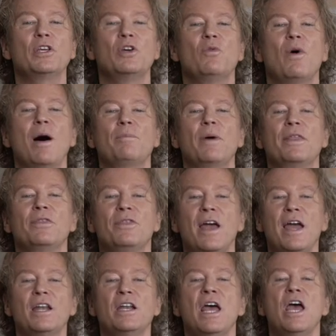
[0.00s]
you up, and
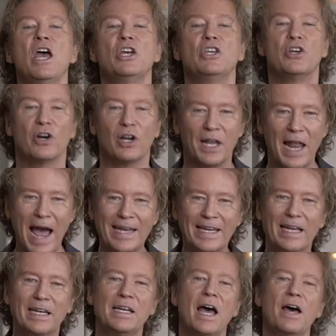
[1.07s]
then you're
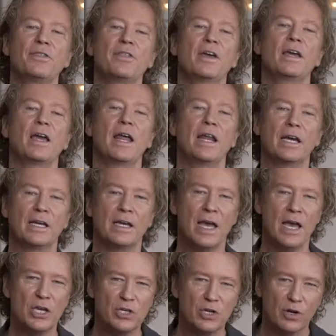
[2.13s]
lacking nothing, and
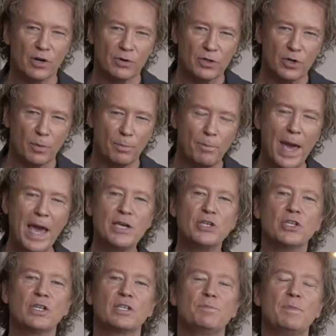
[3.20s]
your
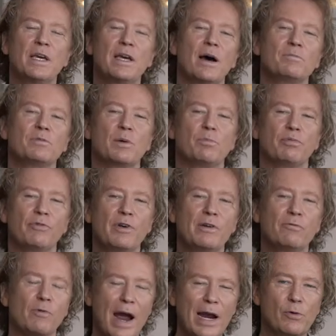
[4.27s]
patience becomes a
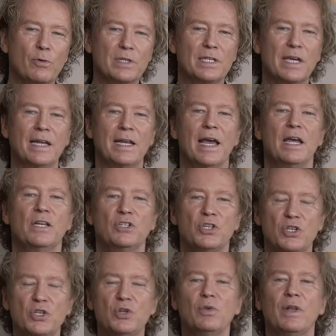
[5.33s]
prerequisite to
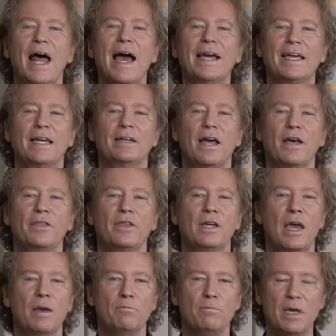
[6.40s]
you lacking nothing
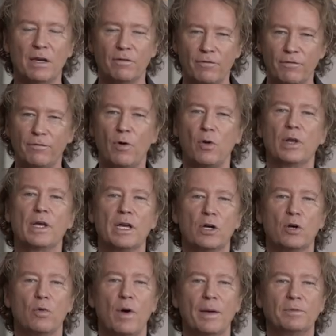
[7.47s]
and being fully
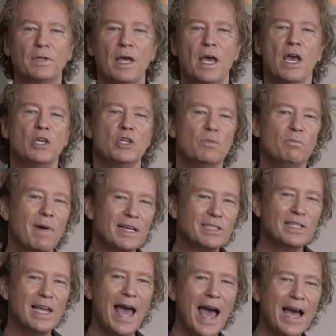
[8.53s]
equipped. You
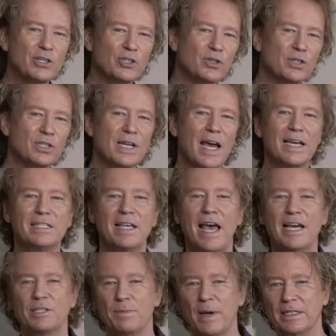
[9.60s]
must exercise
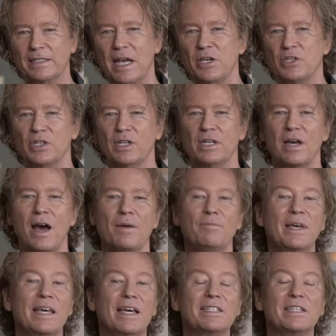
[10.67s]
expectation in God
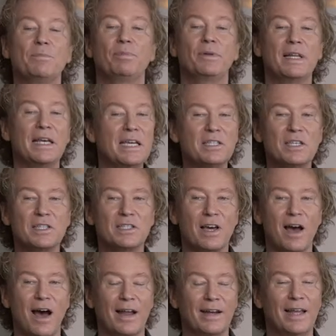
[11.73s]
because it pleases
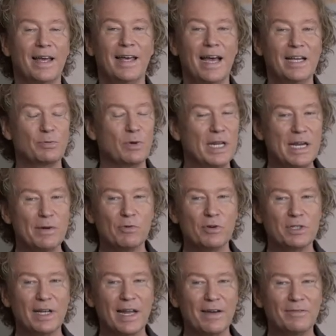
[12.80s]
God. That's what
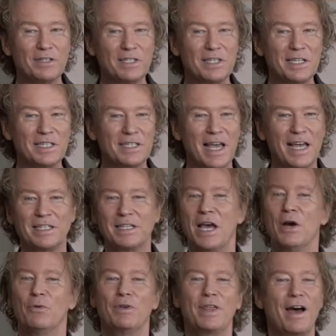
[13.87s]
Hebrews 11:6 says.
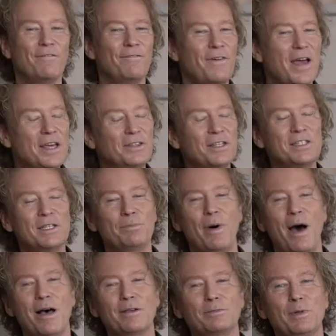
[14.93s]
Without faith, it's
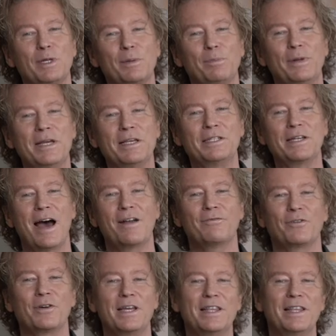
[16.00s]
impossible to please God,
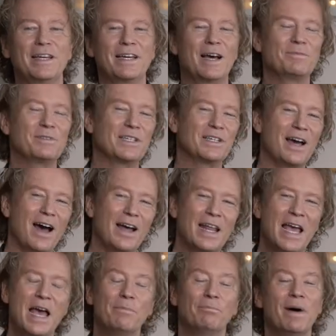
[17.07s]
for he that comes to God
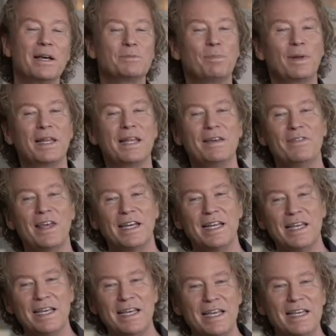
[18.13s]
must believe that
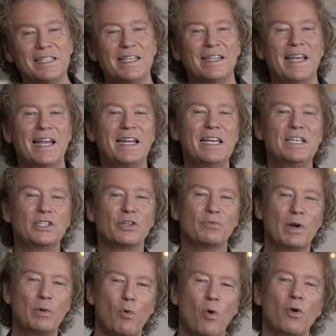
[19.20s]
he is and that he's the
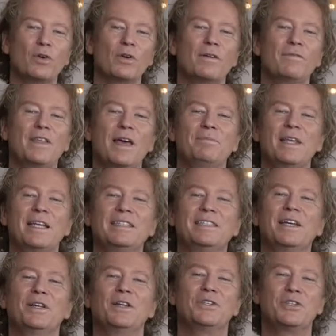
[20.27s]
rewarder of them that
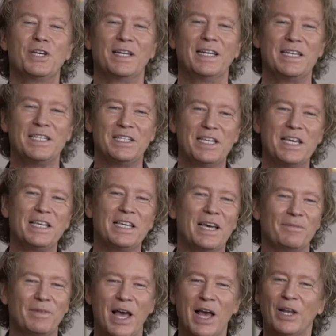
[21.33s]
diligently seek
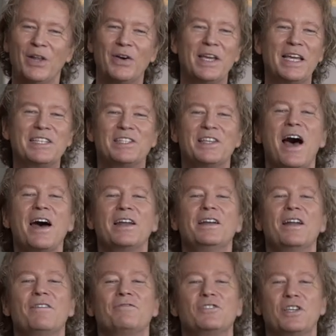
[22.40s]
him. Look, it's not
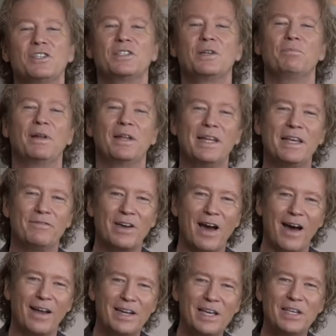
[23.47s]
enough just to believe
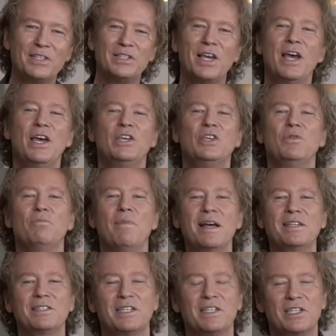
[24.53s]
God is. You
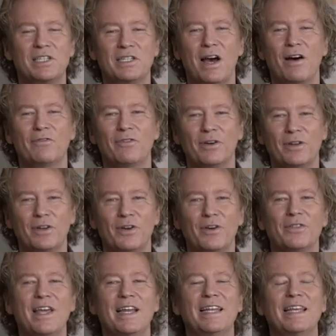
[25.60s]
must discover and
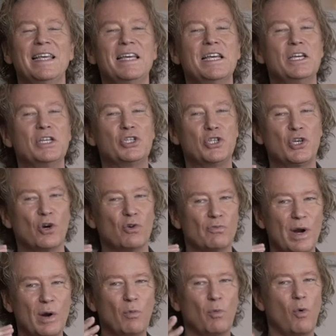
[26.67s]
learn that he is your
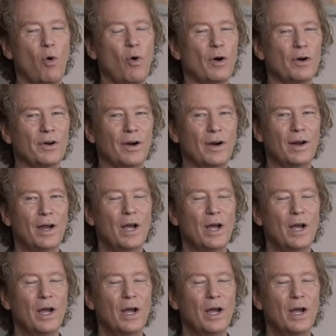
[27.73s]
rewarder.